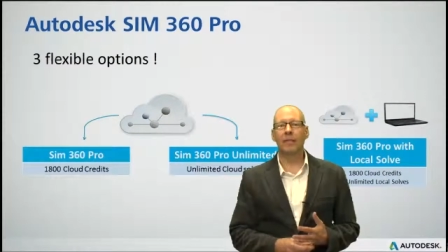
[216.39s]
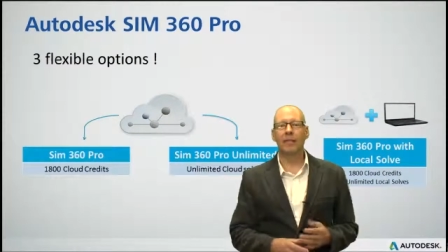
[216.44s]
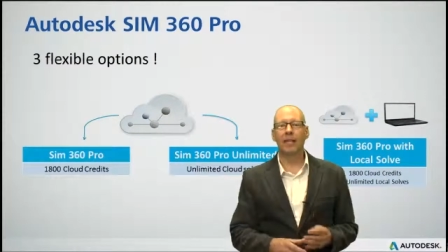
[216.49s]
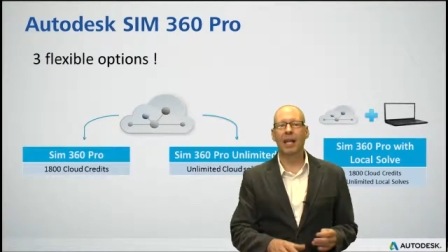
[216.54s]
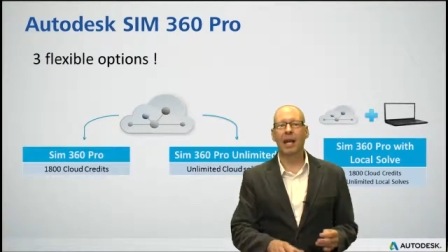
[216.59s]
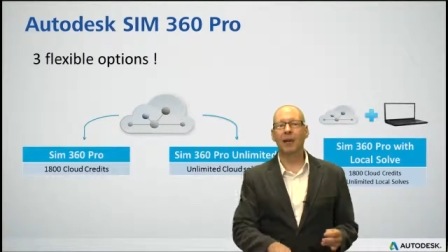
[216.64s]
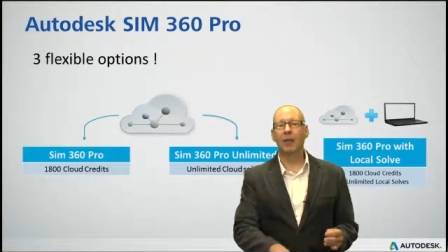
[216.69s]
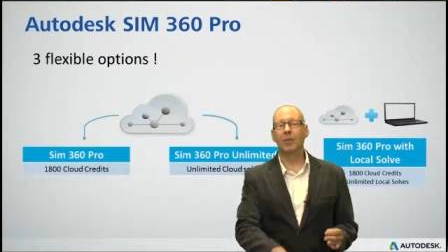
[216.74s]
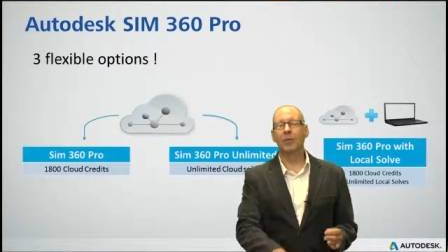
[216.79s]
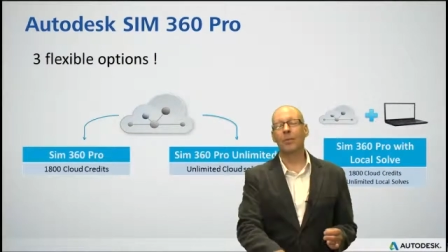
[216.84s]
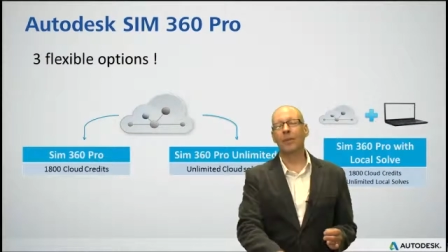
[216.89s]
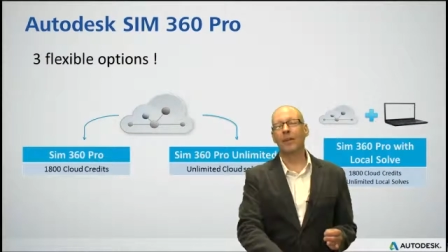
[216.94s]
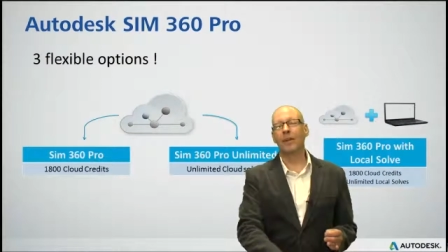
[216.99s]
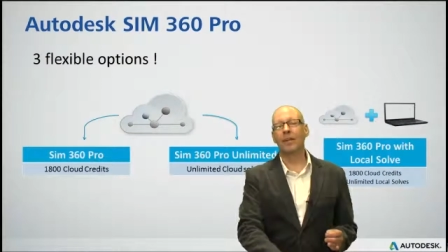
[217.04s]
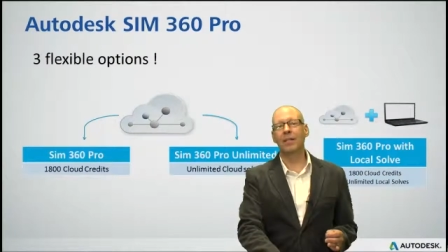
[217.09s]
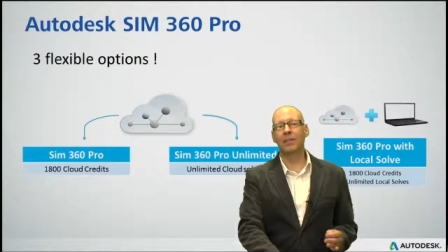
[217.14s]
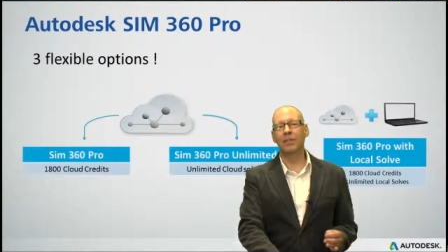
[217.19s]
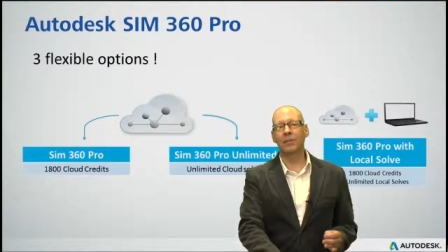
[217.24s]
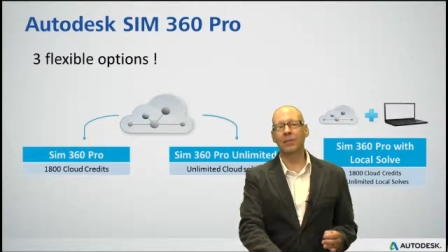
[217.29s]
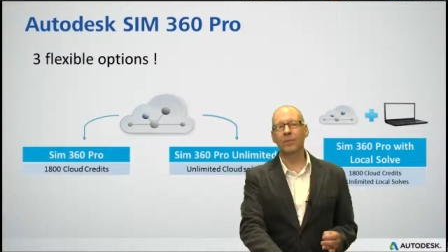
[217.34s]
and how you
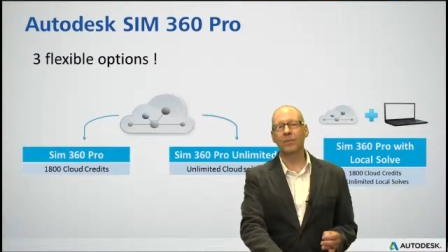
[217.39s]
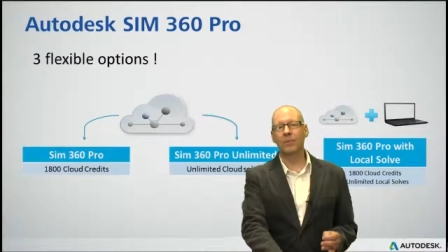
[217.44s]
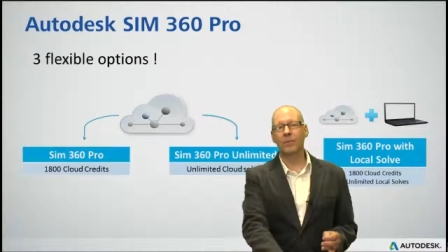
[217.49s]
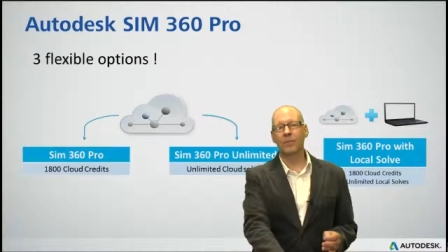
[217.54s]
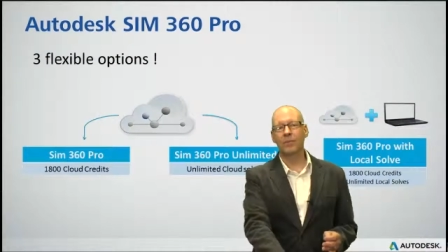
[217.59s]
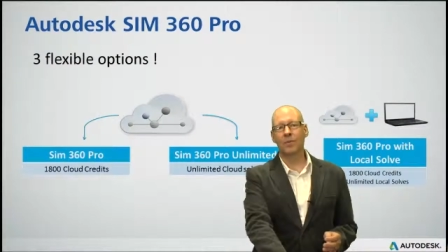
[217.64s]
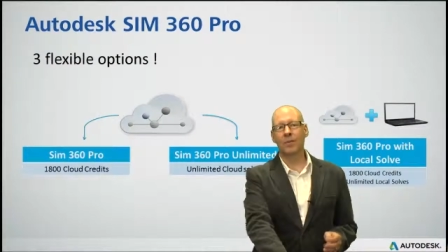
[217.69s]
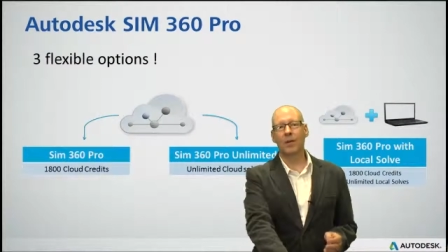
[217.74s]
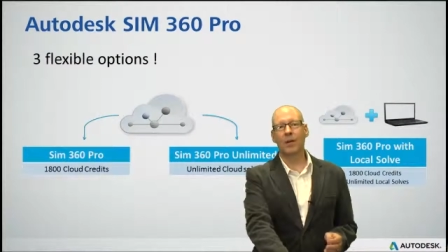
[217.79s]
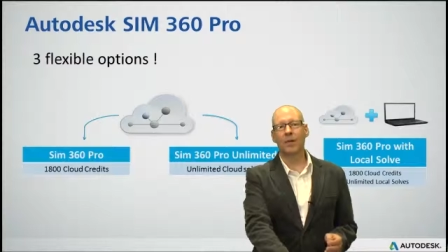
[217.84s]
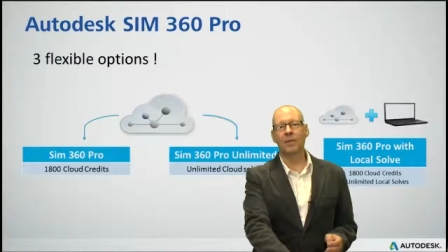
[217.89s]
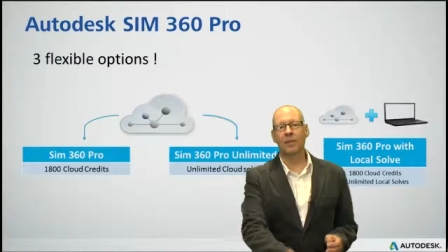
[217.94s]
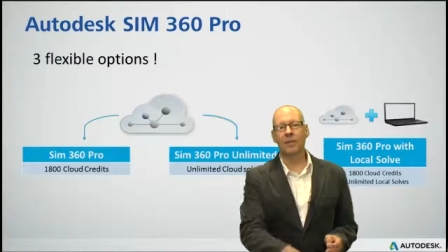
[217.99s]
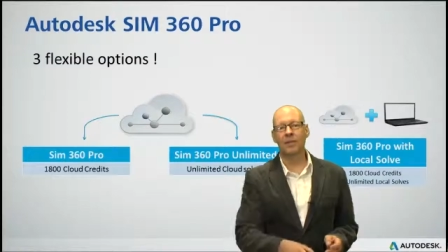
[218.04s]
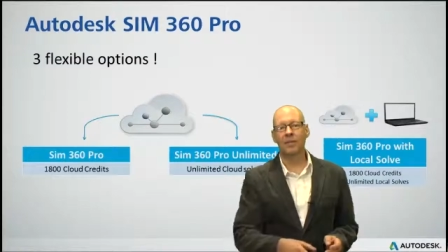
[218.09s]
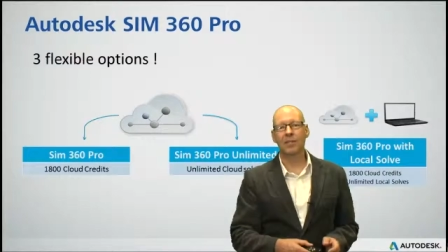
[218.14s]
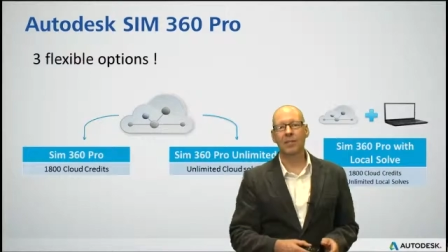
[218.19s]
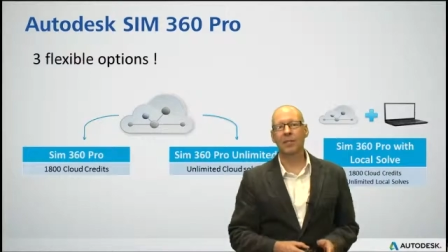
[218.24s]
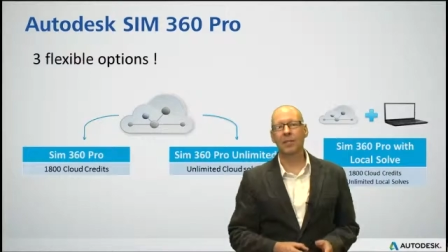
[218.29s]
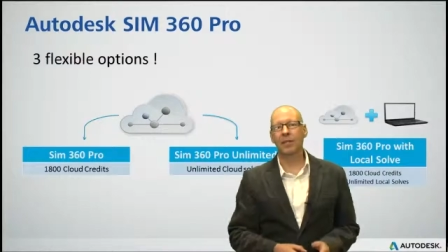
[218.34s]
find solutions with
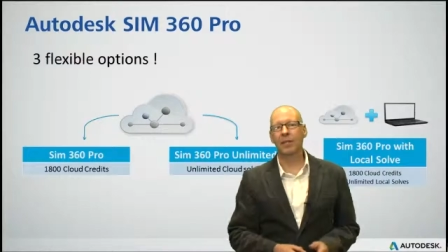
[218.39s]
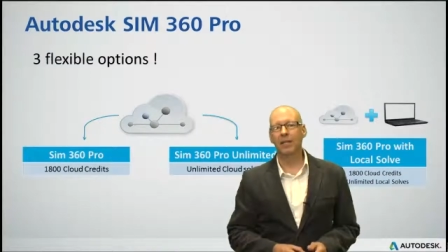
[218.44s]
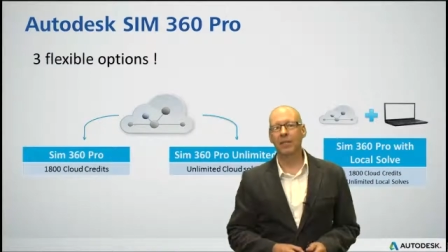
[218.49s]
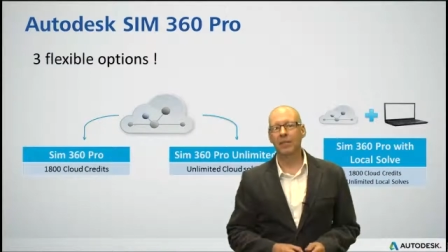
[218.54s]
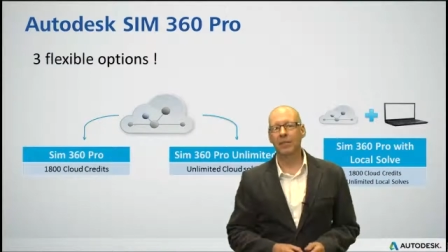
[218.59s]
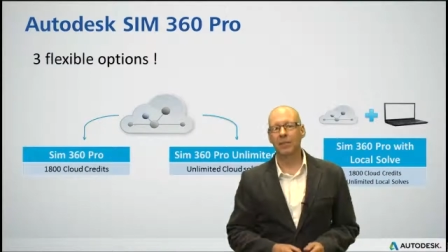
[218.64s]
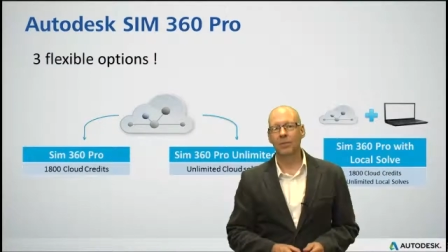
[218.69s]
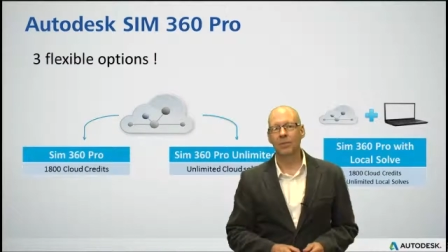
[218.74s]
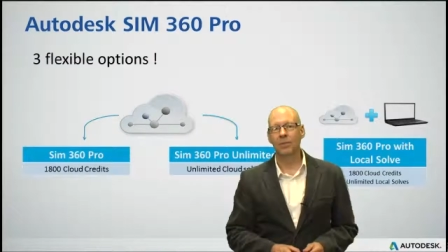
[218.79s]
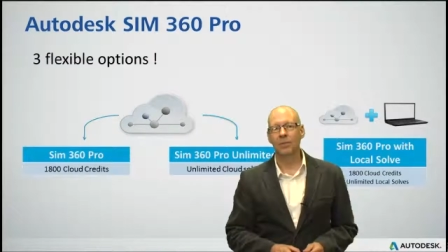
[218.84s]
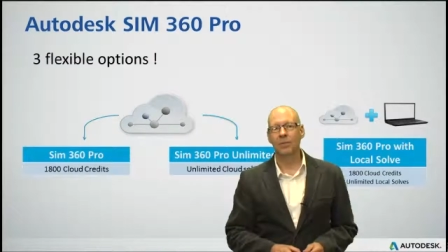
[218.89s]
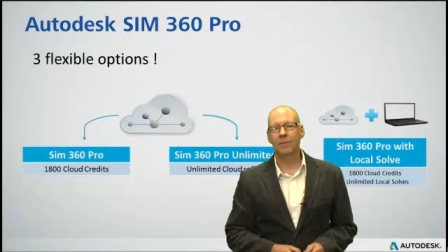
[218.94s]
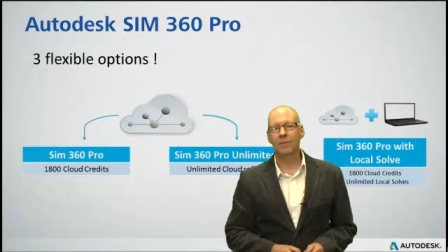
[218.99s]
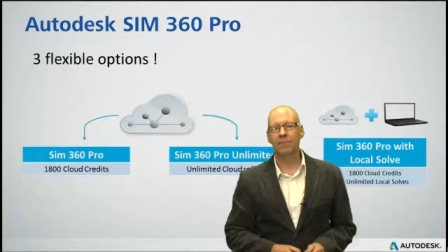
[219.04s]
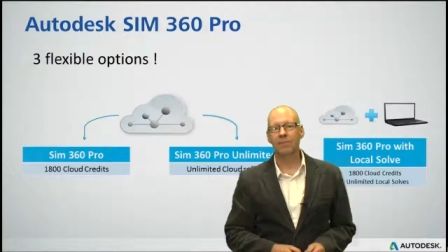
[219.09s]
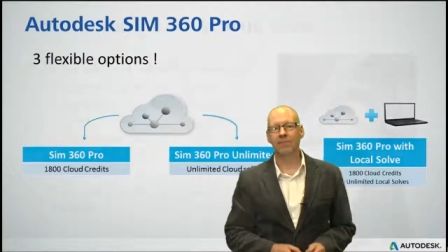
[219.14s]
Autodesk simulation tools.